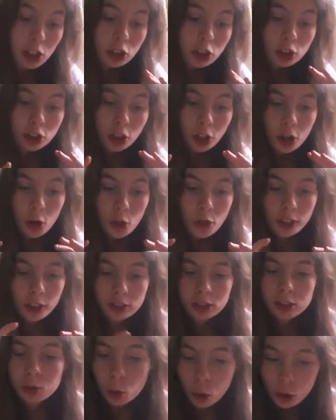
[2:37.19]
So
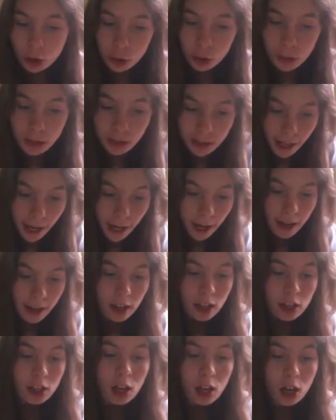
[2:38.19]
this is what you would get
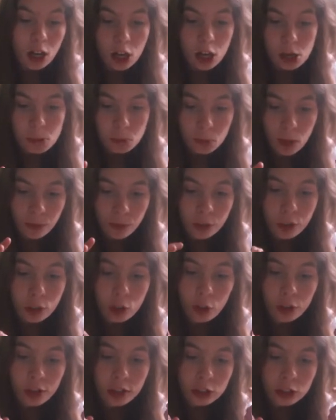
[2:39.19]
if you
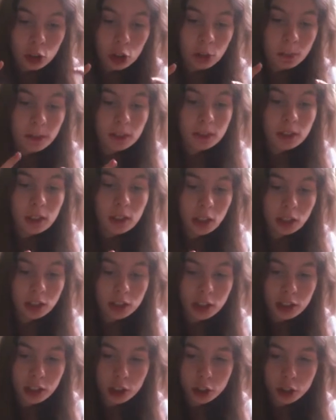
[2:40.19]
got the Super Deluxe
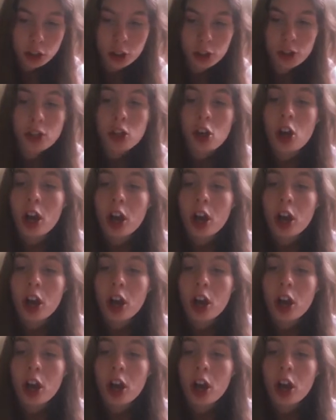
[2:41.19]
Edition.